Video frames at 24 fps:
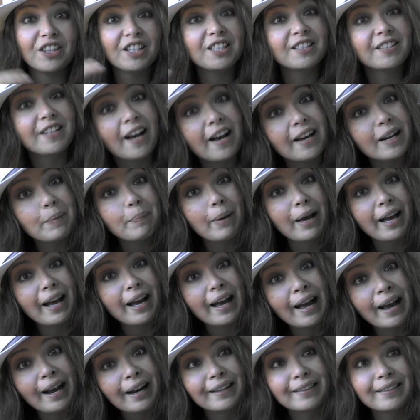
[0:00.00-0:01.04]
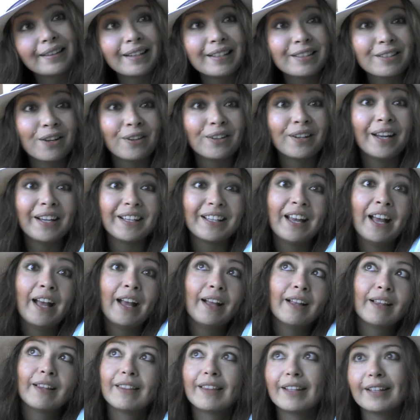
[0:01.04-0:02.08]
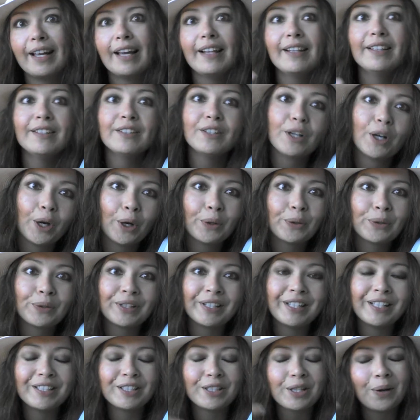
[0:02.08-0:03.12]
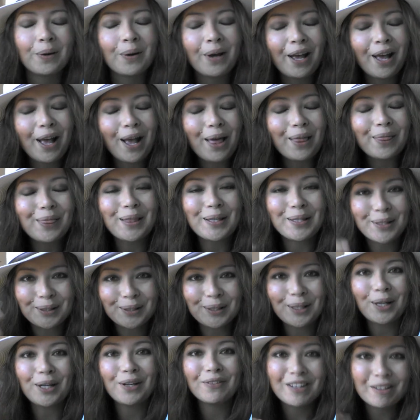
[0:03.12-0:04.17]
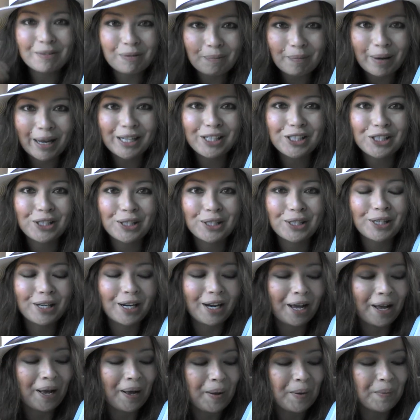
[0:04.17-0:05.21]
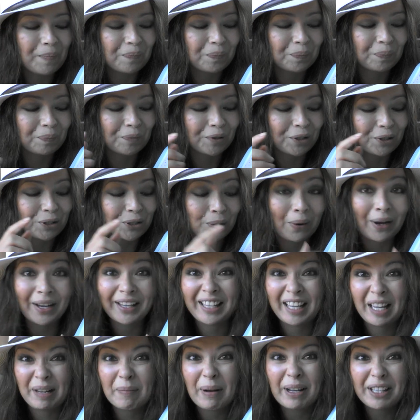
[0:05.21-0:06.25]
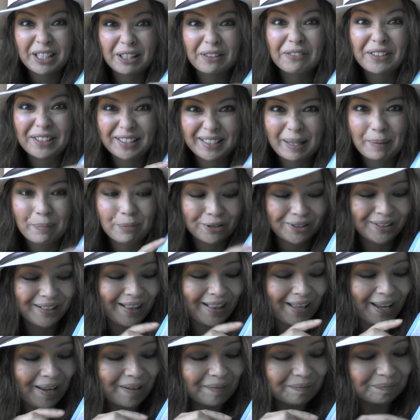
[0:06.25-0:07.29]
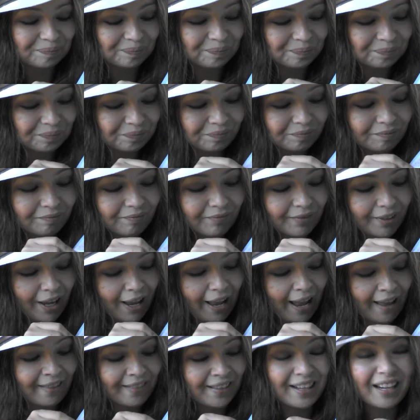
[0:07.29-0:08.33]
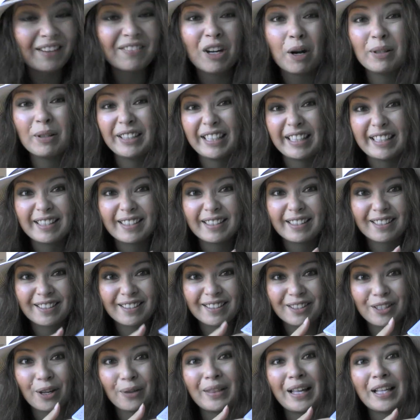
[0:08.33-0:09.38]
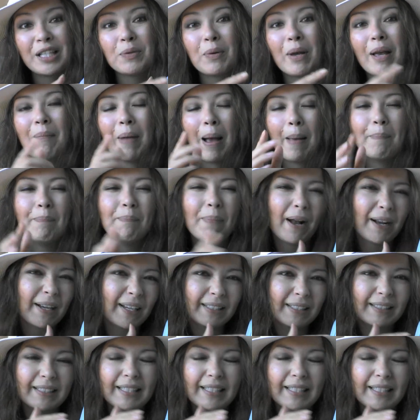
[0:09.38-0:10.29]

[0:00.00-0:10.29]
the starter pack, and then it's got like the calendar only. So there's a lot of information, so I keep myself a summary there. And then I've got lists. So that's where my bucket